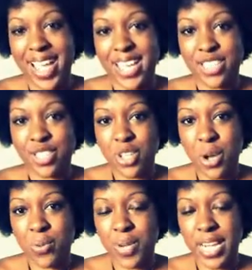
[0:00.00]
And
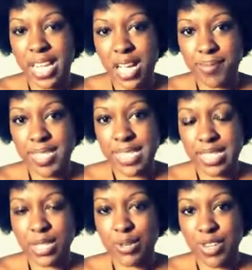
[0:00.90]
so when it comes to
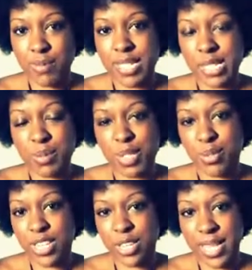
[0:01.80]
disagreements
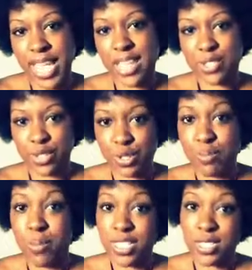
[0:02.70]
between you, Cancers
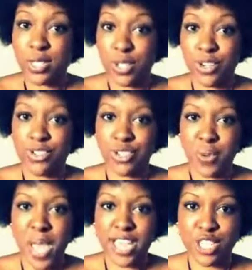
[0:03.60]
must learn
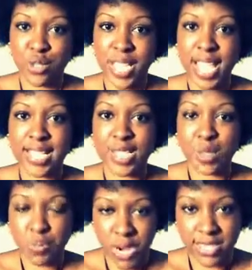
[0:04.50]
to actually
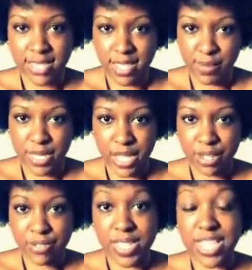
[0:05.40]
express themselves,